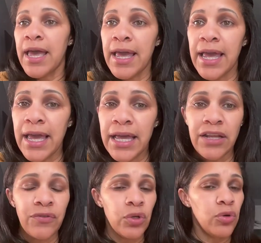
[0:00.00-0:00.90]
And
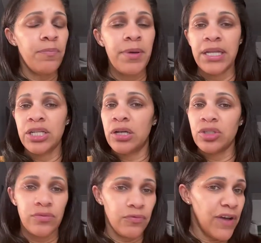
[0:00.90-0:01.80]
if you've
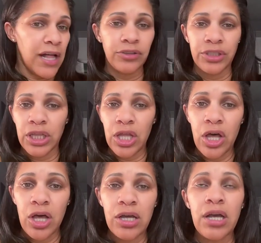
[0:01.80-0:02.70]
been following
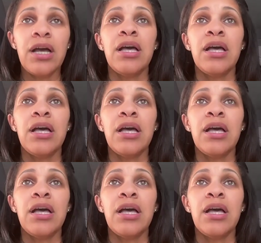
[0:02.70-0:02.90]
along,